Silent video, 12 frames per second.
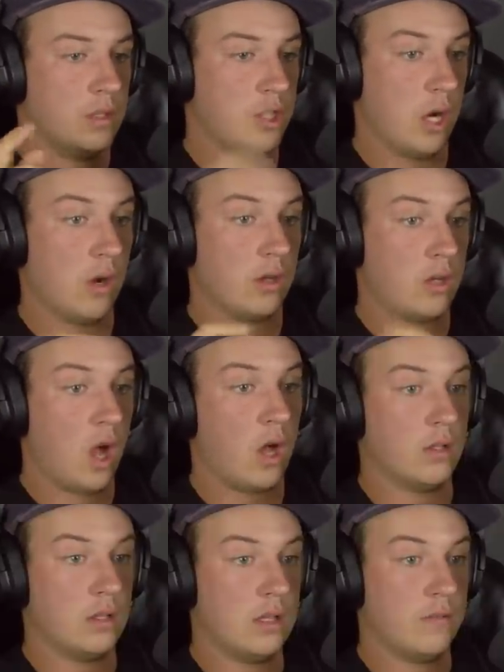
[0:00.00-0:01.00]
Jared
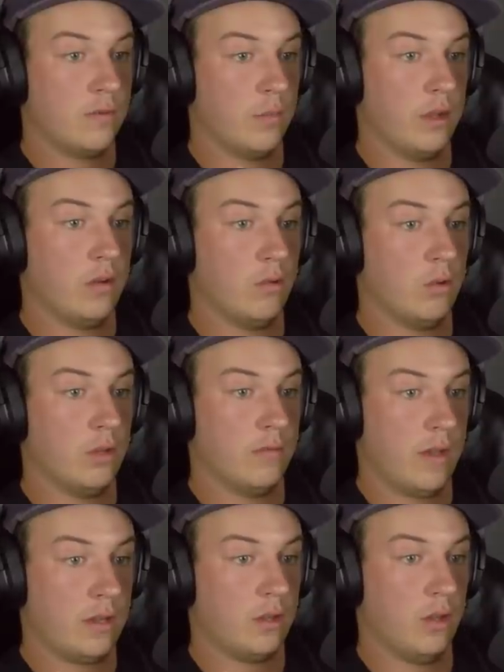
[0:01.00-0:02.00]
Conley from Inner World
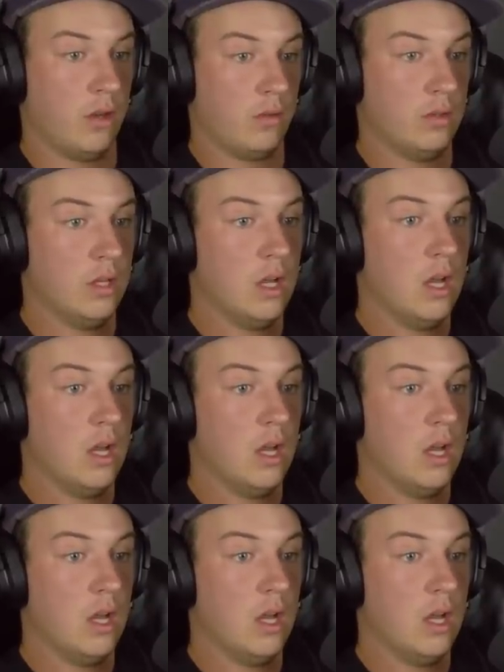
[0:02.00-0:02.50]
of Echo